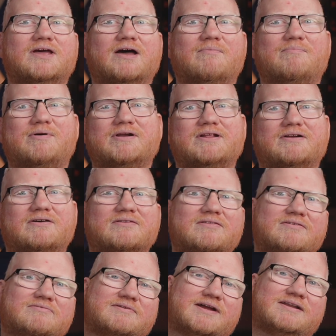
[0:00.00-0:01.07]
but it
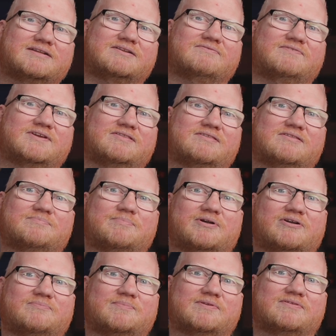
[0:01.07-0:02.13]
also kind of defeats the
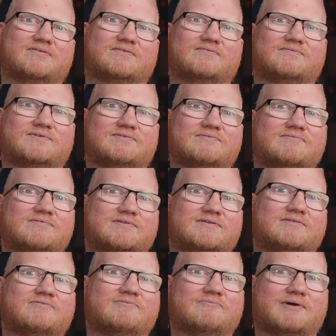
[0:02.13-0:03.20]
purpose of
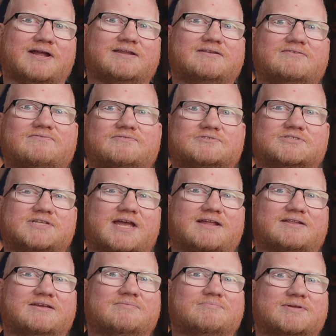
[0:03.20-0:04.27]
using Wayland for
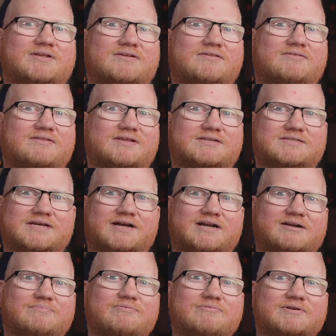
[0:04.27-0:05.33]
scaling, because the
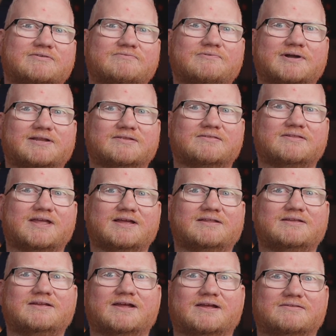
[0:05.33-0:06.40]
entire point of Wayland
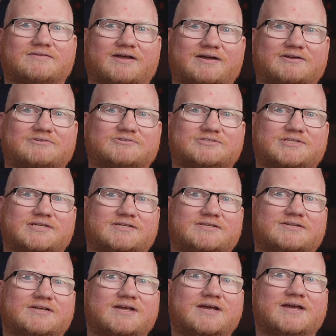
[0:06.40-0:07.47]
scaling, as I understand
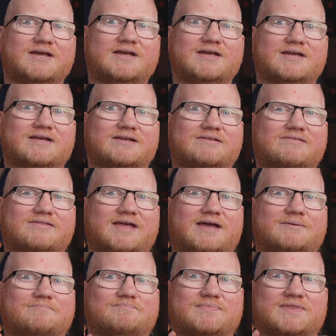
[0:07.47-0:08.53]
it, is
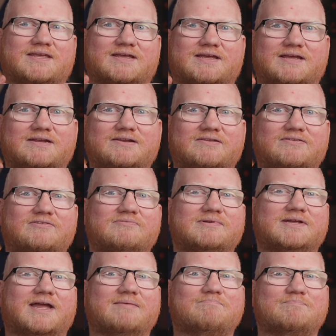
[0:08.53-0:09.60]
that it is
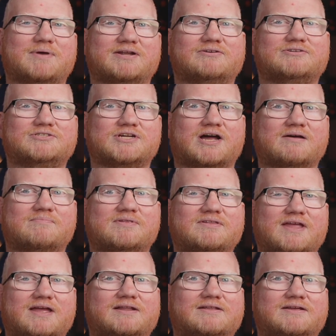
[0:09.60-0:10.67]
doing a better job
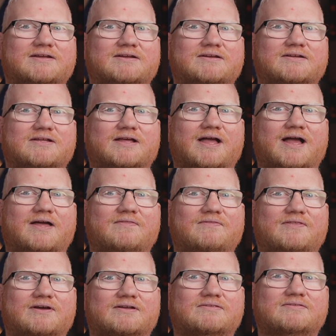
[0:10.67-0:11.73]
scaling, and
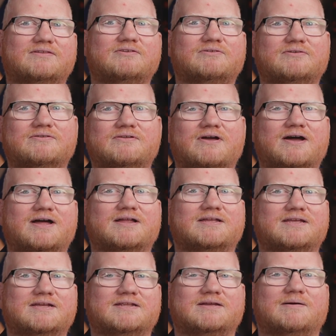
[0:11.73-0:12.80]
thus you're not
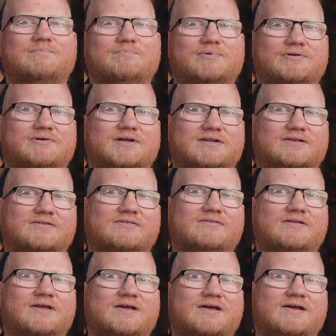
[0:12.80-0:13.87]
getting blurriness.
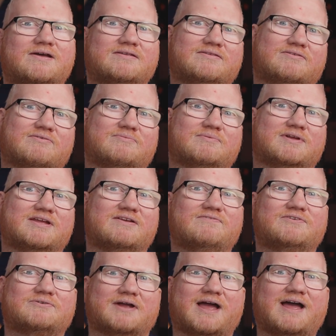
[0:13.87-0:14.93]
So if
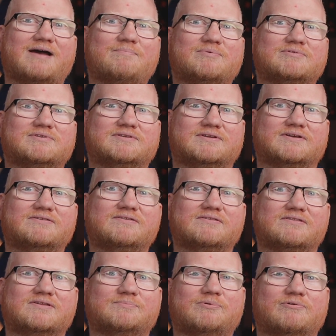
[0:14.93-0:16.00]
your app doesn't
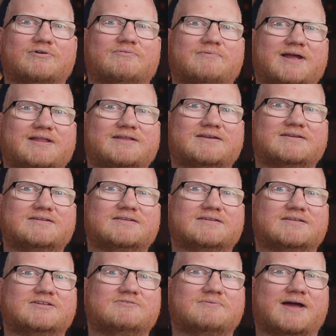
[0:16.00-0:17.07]
support Wayland,
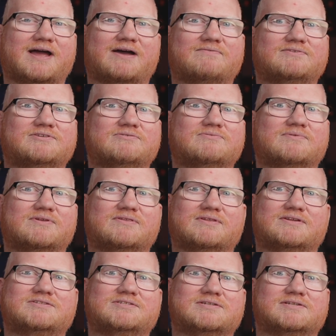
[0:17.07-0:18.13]
you have to
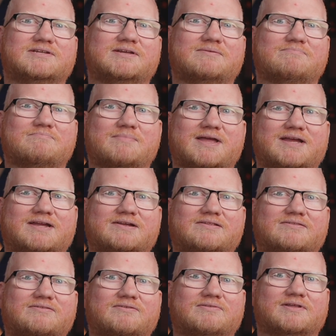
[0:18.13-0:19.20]
essentially make it
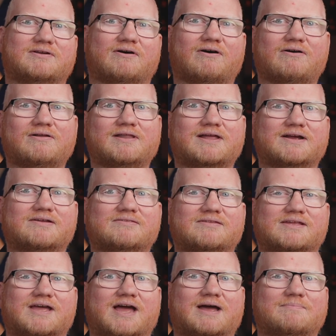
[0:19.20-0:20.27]
so that all legacy
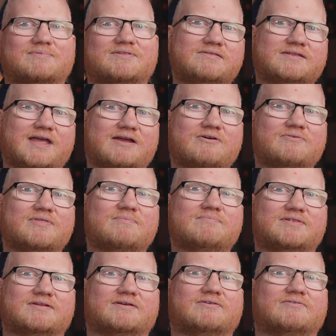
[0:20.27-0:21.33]
apps scale
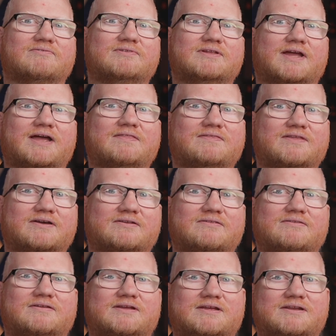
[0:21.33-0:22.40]
themselves and
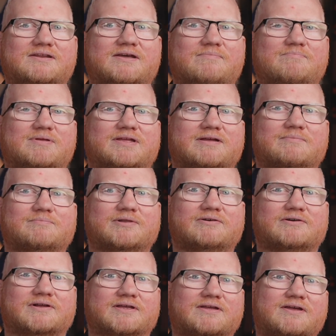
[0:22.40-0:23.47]
thus end up being
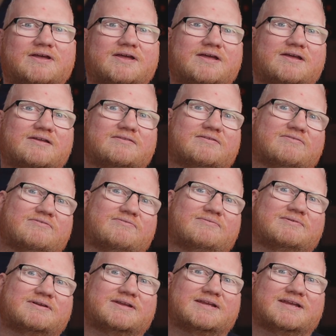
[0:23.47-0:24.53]
blurry.
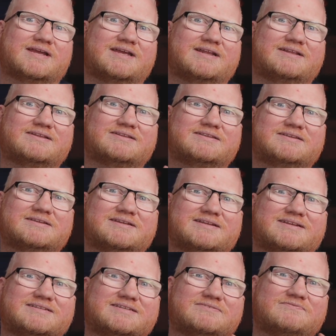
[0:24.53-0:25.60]
So it
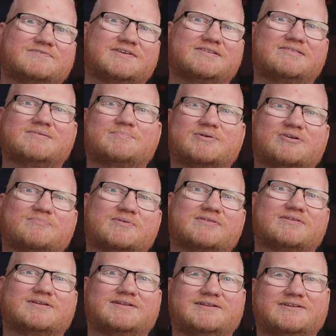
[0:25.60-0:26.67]
defeats the purpose
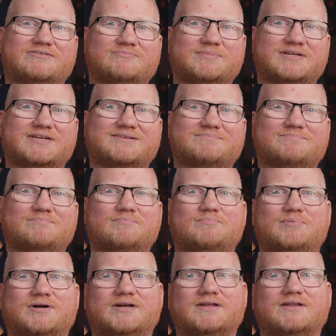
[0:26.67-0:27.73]
a little bit,
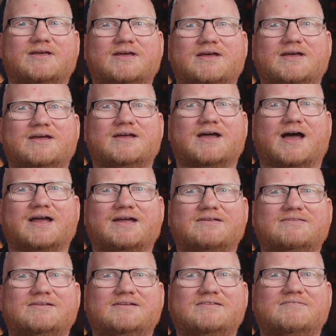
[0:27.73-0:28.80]
but I
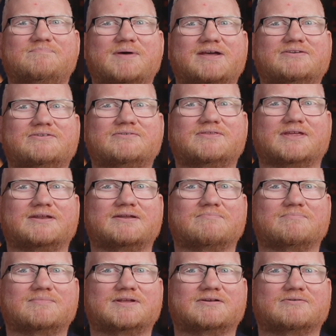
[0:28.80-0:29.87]
guess it is better
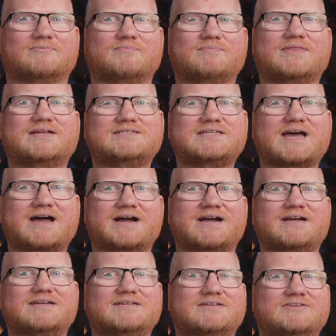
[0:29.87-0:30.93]
than, the
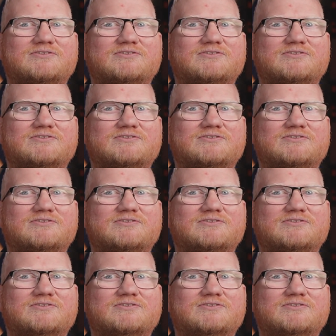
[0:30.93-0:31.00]
tiny